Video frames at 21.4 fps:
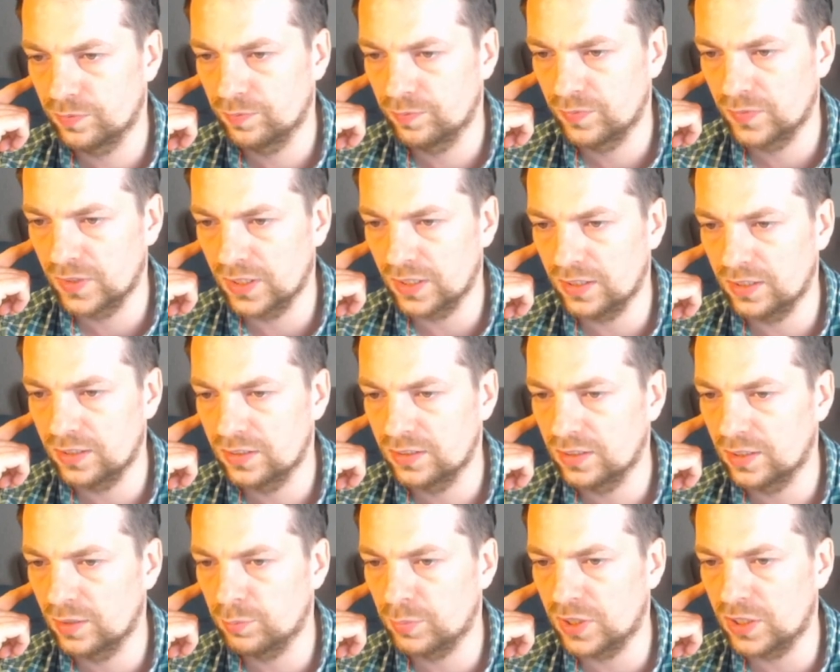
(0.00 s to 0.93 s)
Yeah,
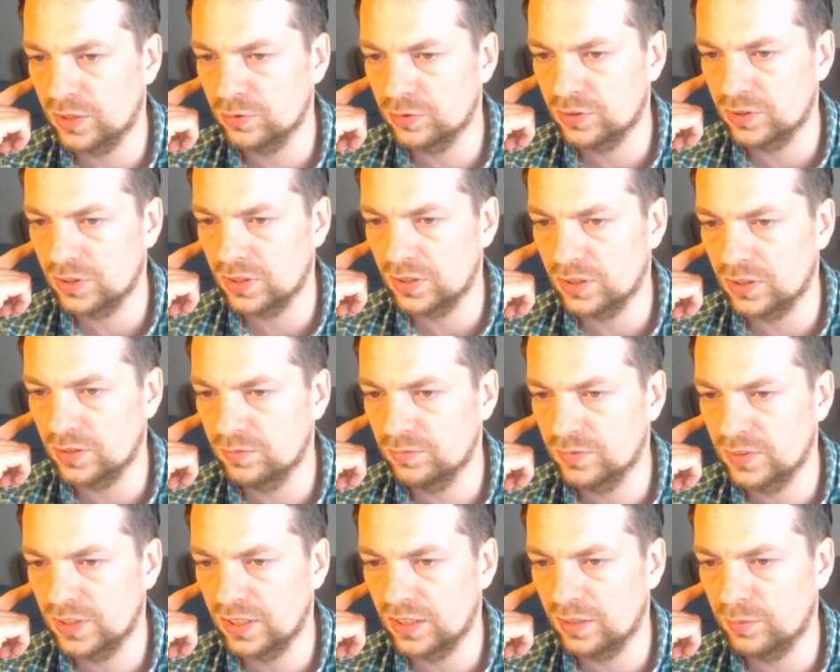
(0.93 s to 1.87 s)

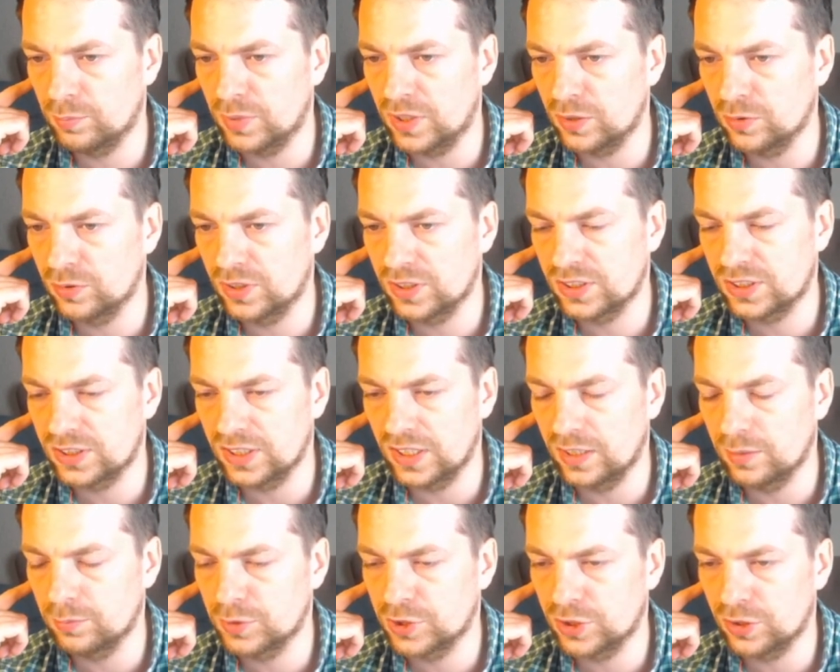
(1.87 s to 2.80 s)
they are about the
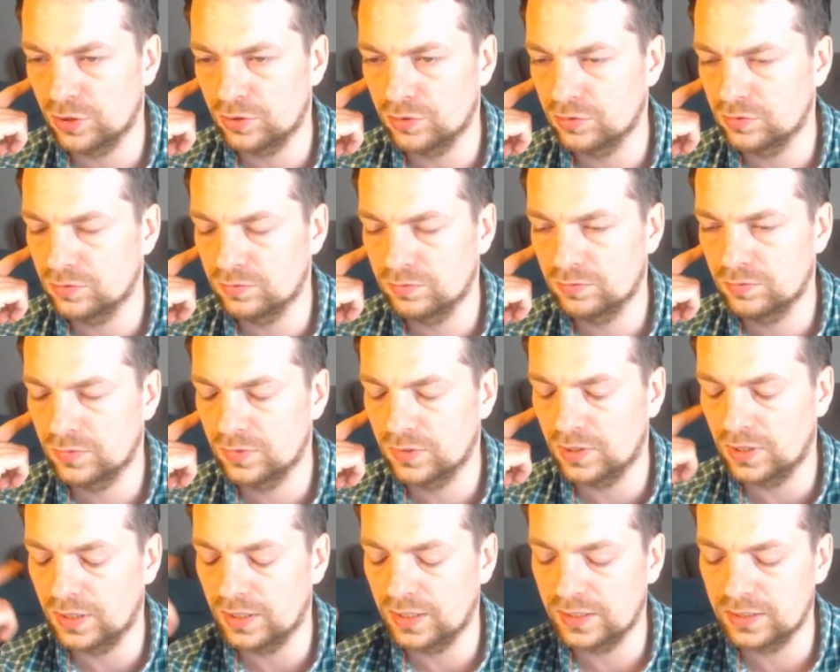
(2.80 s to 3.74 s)
same. So,
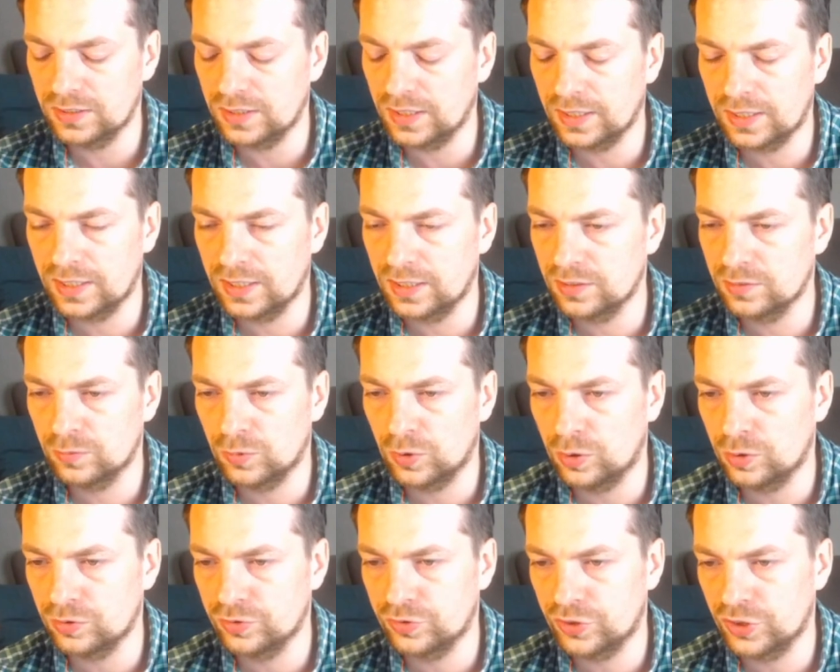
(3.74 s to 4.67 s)
and I had
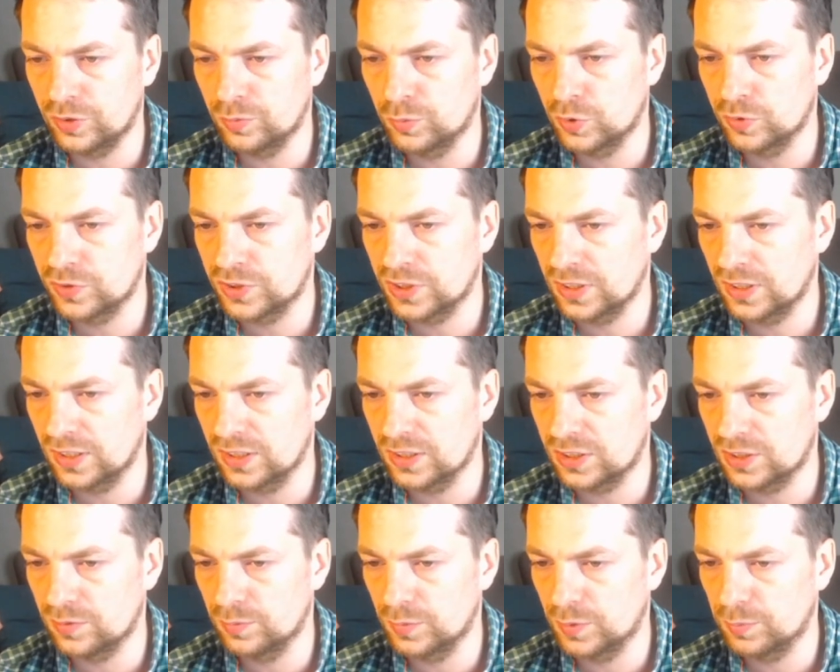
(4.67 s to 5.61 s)
all 3 moves
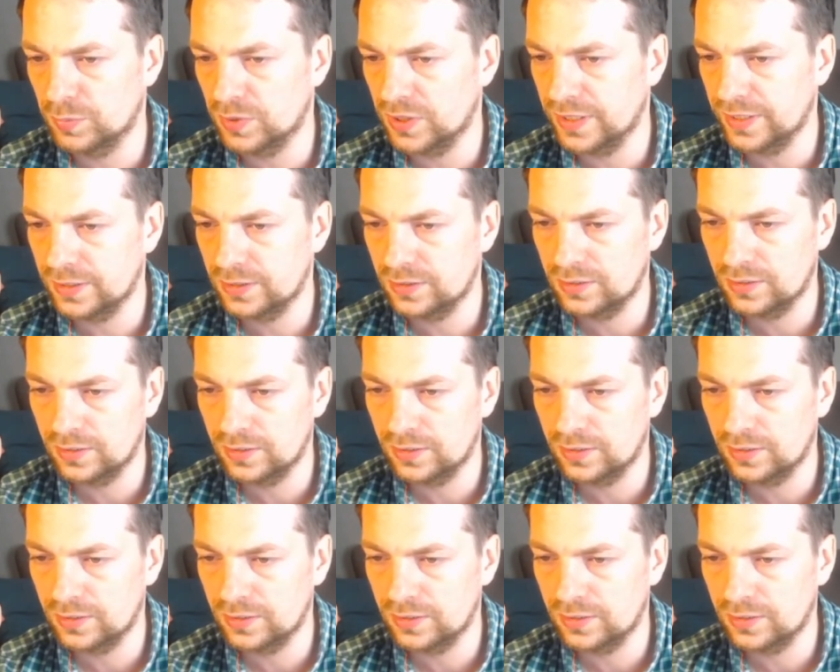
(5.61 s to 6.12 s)
against me played.